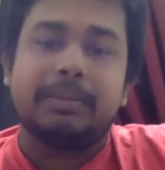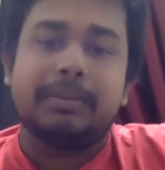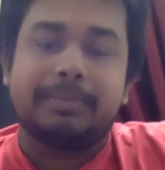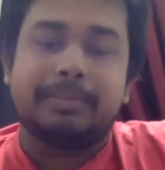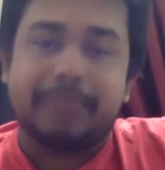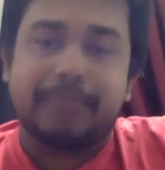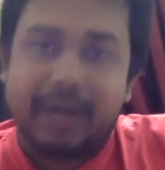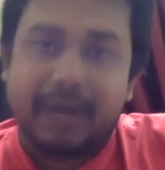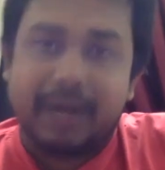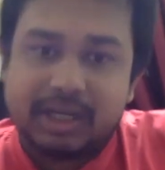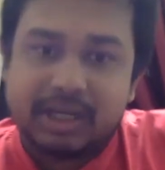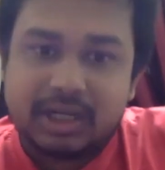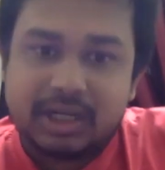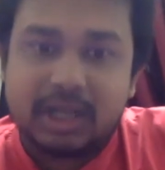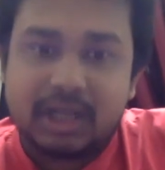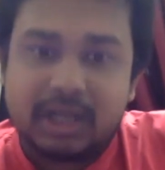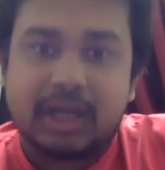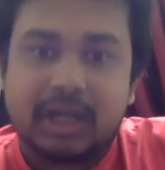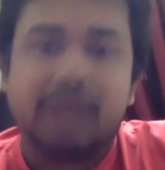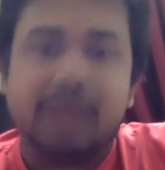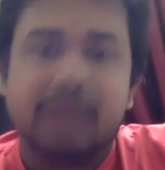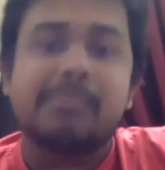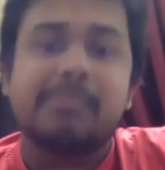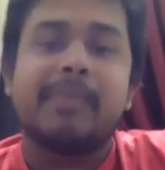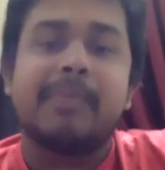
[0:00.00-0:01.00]
pressure
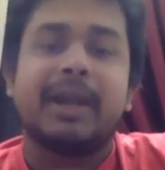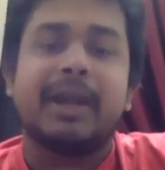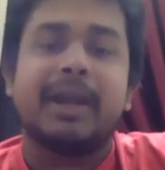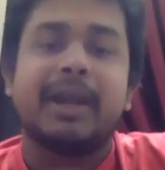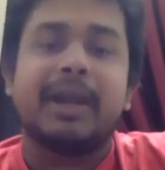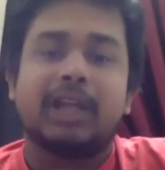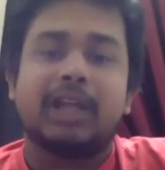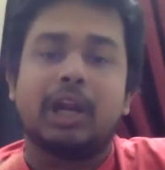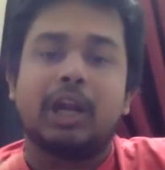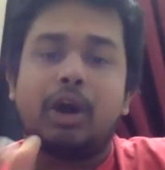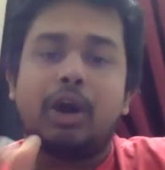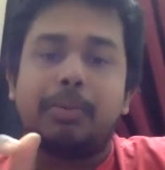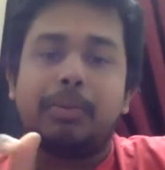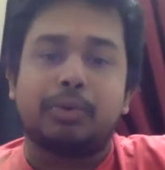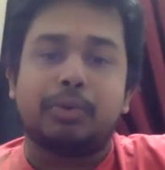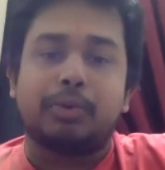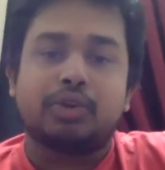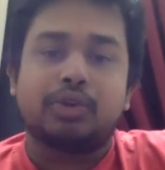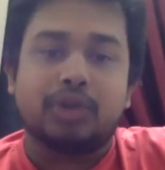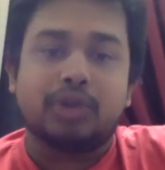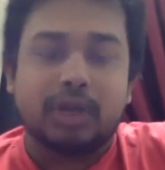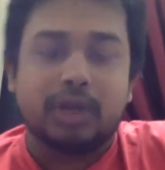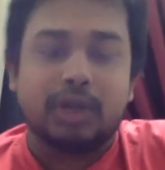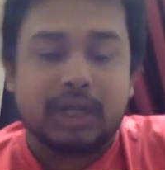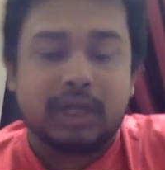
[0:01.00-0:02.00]
and mental
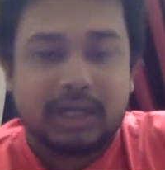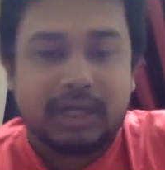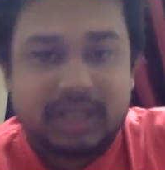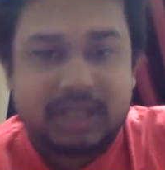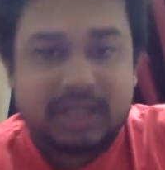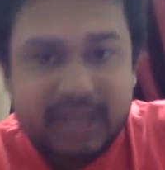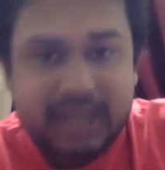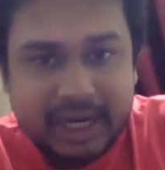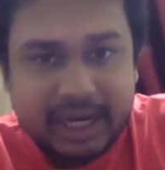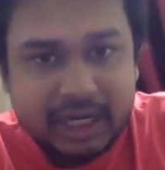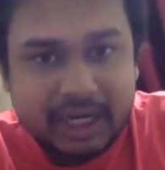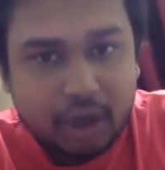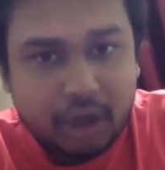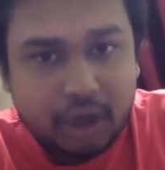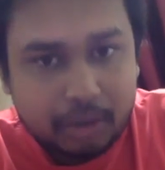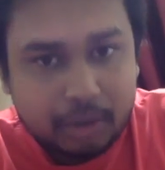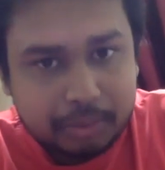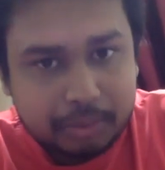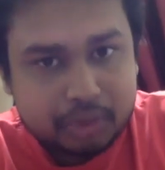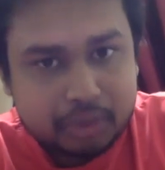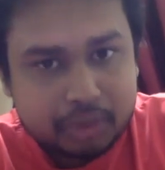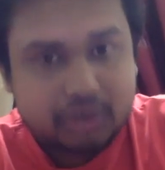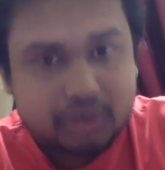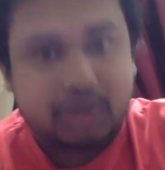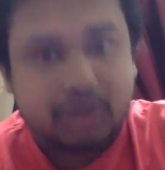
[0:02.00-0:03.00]
opportunity, training
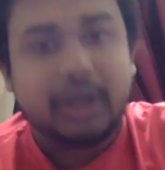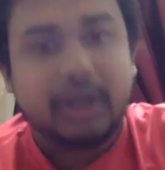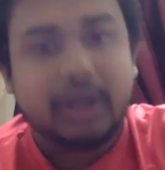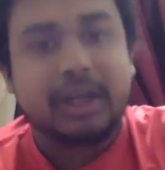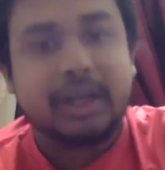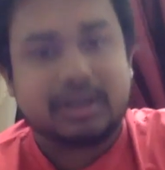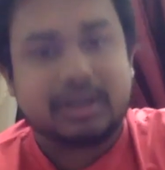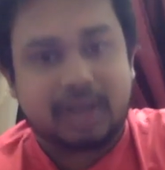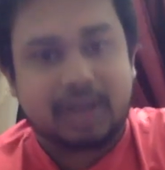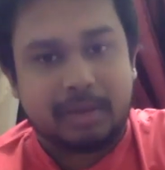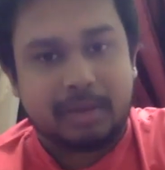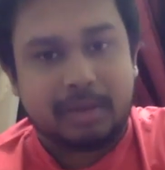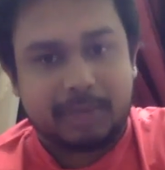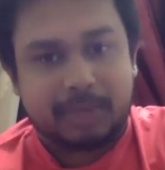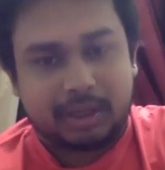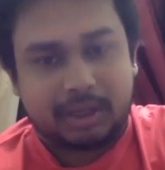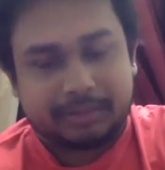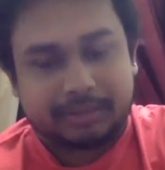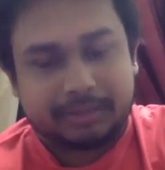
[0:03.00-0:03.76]
opportunity is coming.